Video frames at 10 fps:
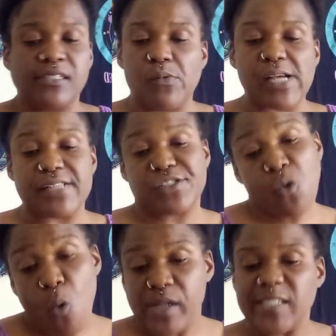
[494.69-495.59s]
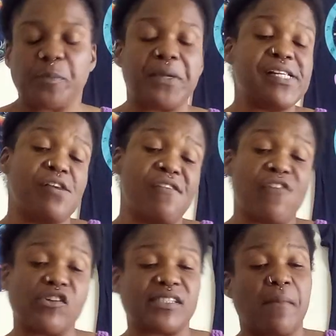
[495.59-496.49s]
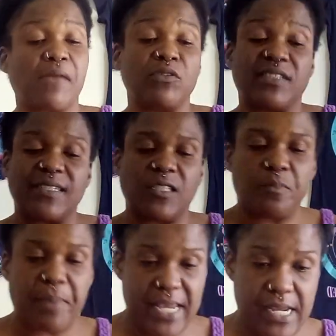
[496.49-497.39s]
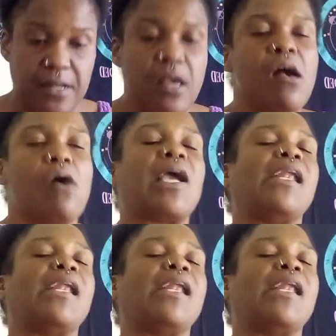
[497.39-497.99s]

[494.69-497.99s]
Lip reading: So we got tortoise spirit in reverse. Somebody wants to speed, okay?